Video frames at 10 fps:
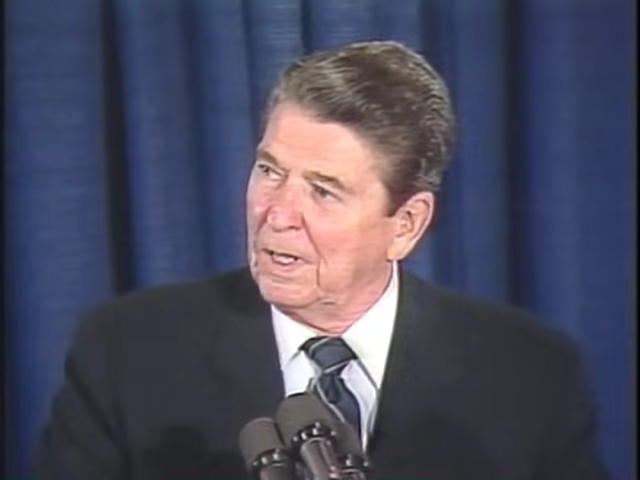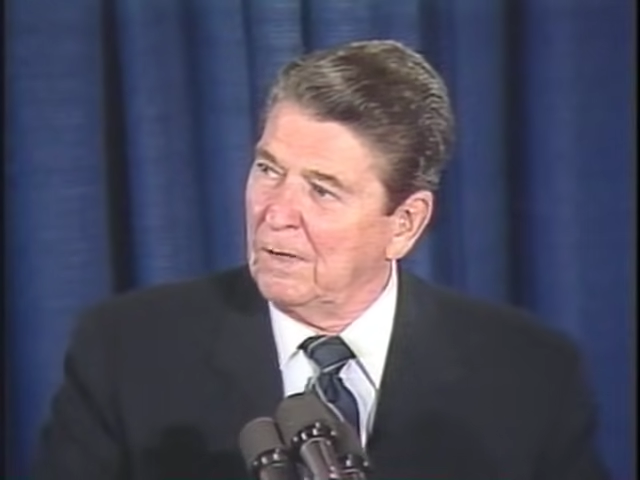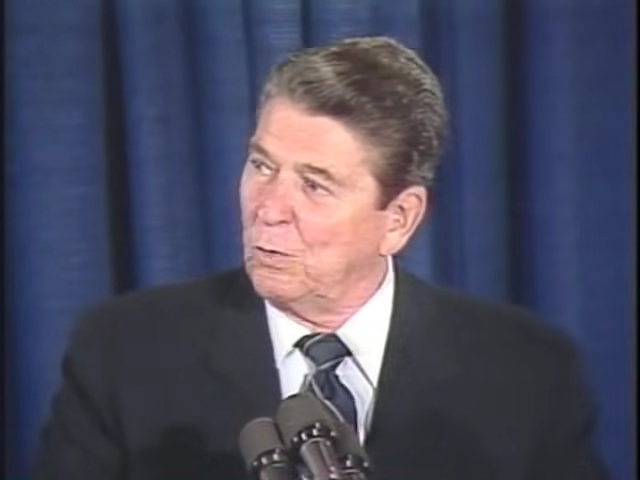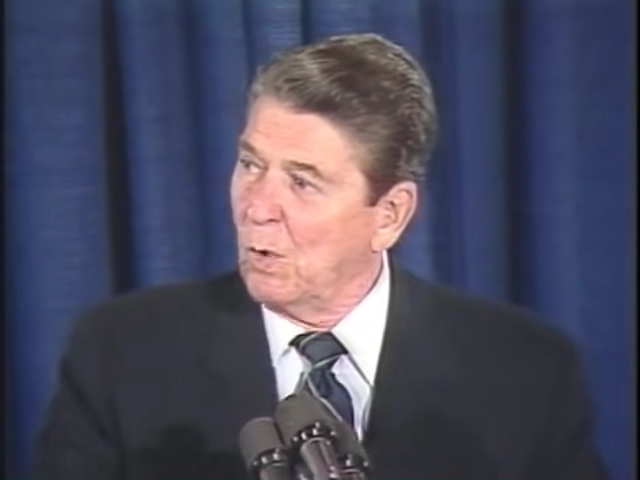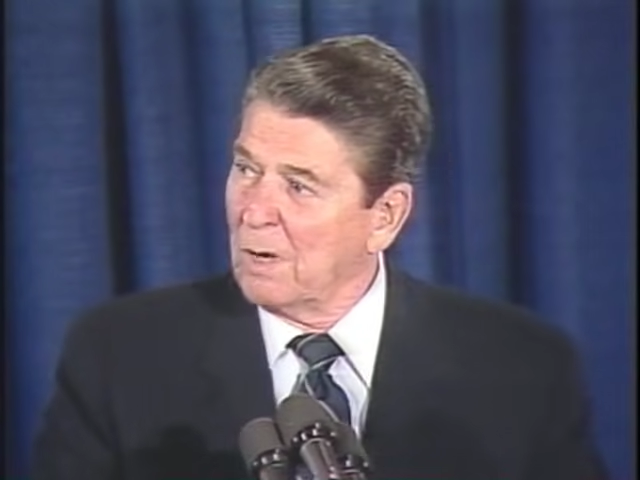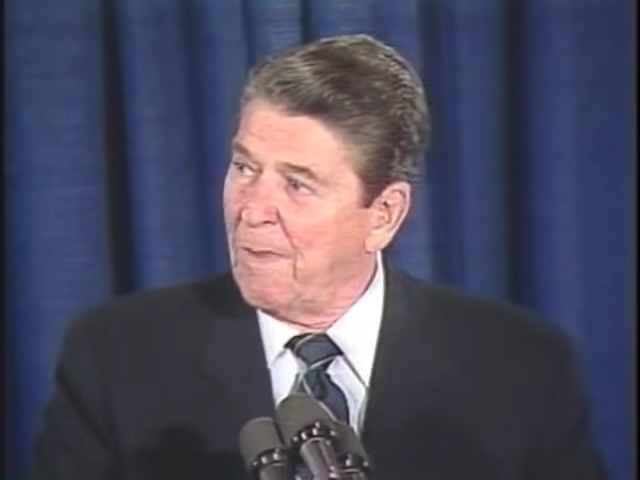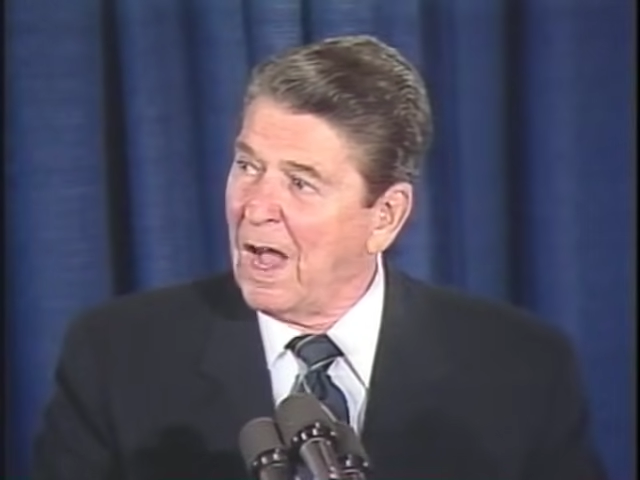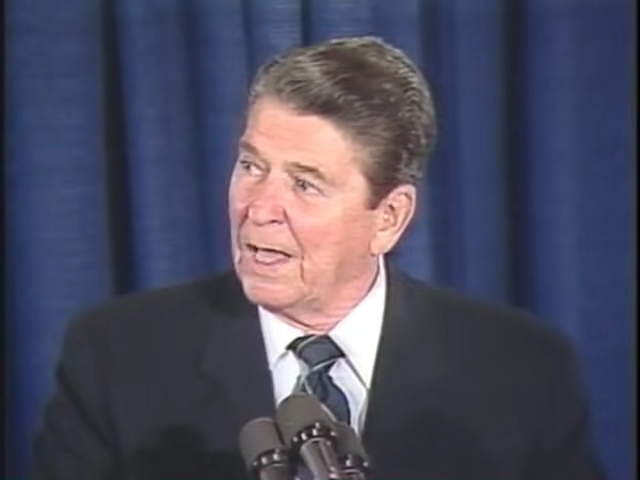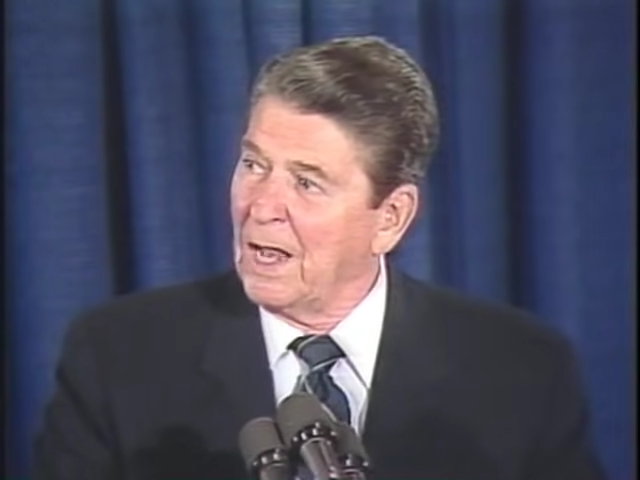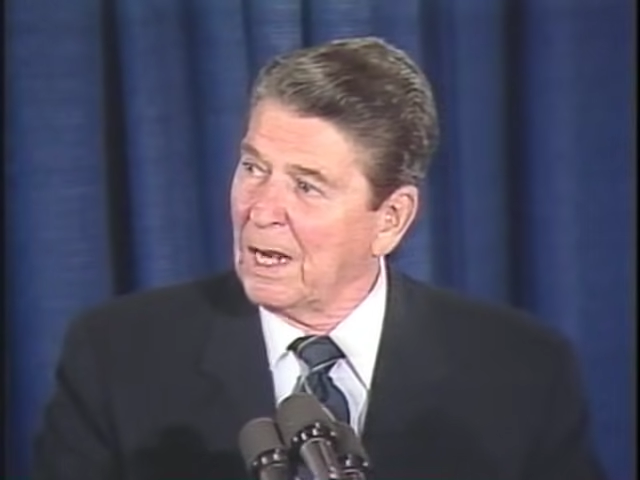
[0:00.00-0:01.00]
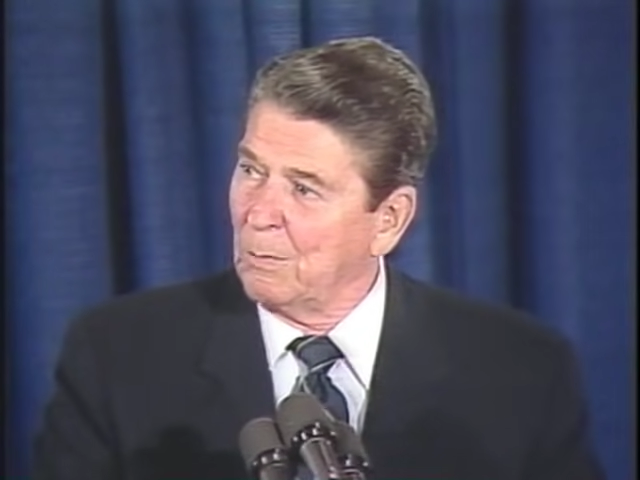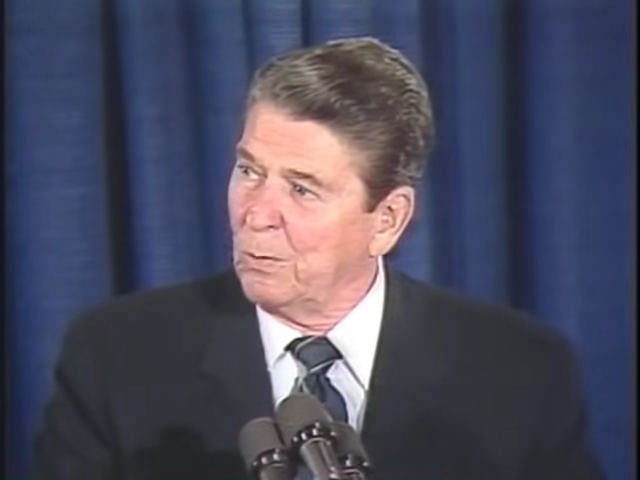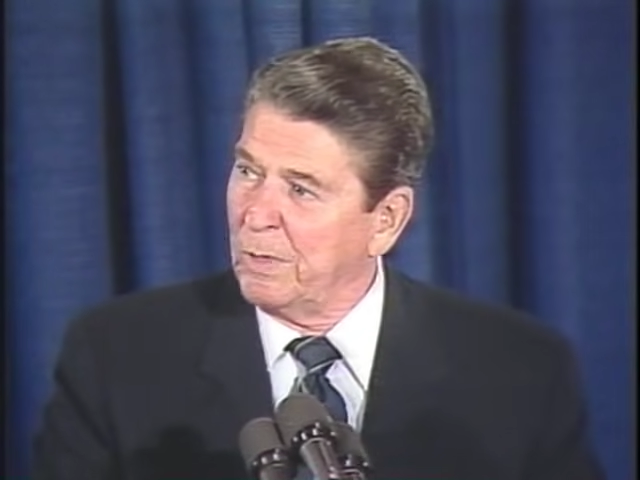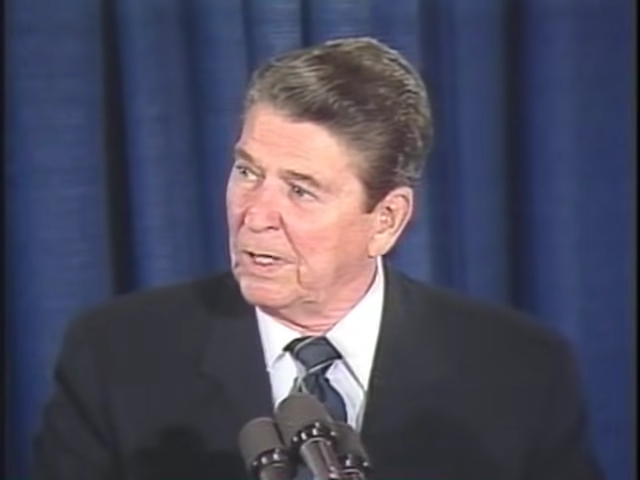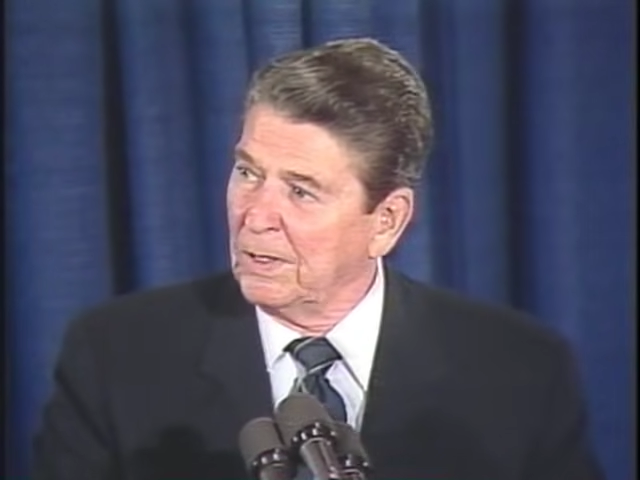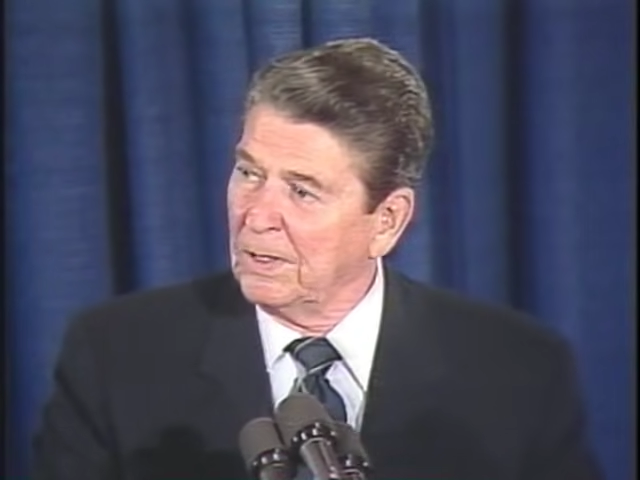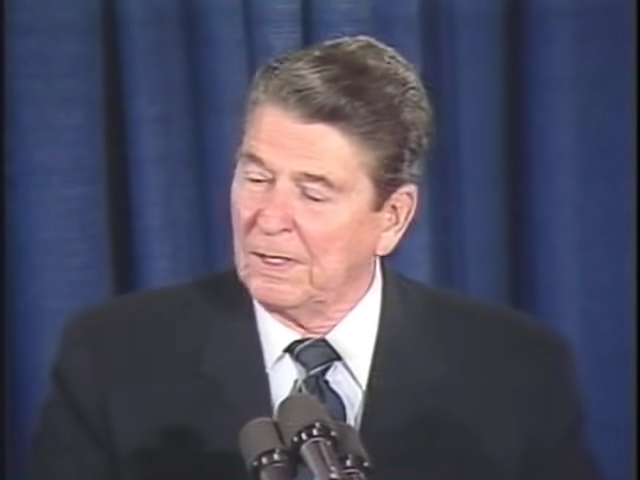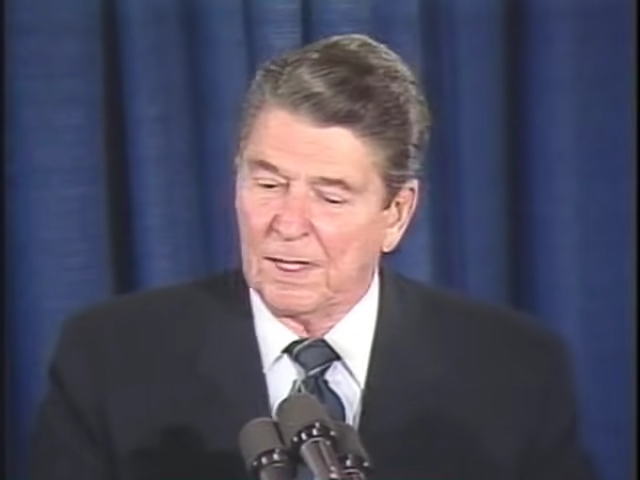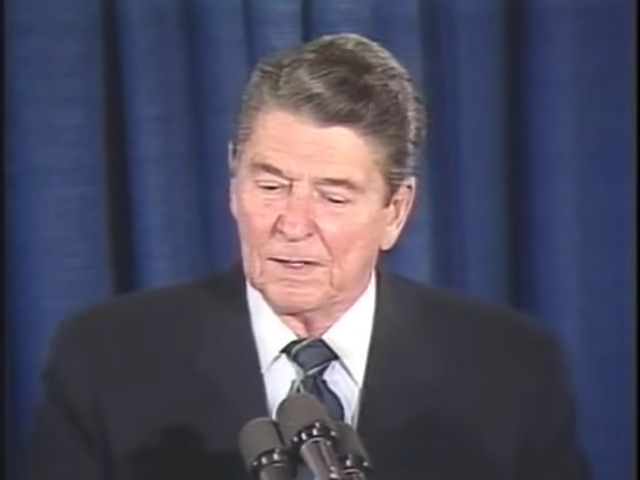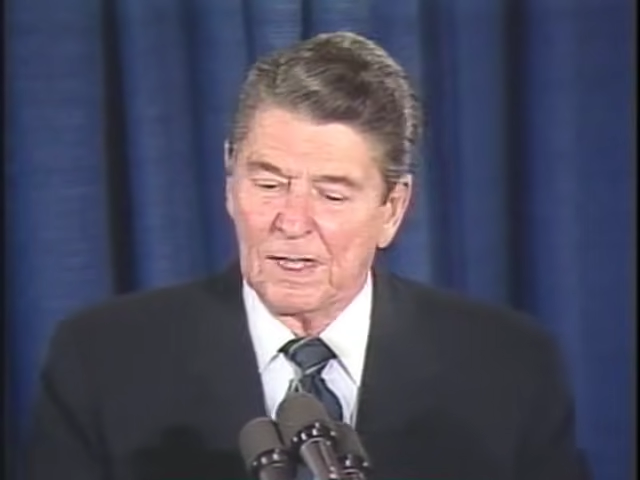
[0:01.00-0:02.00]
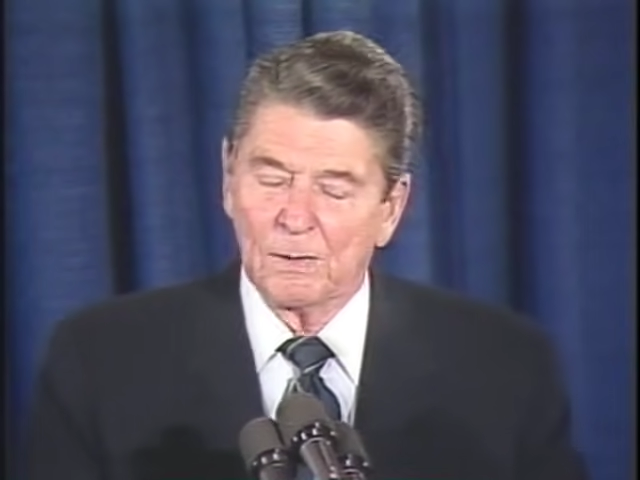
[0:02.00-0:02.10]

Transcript: if you want to buy an automobile, there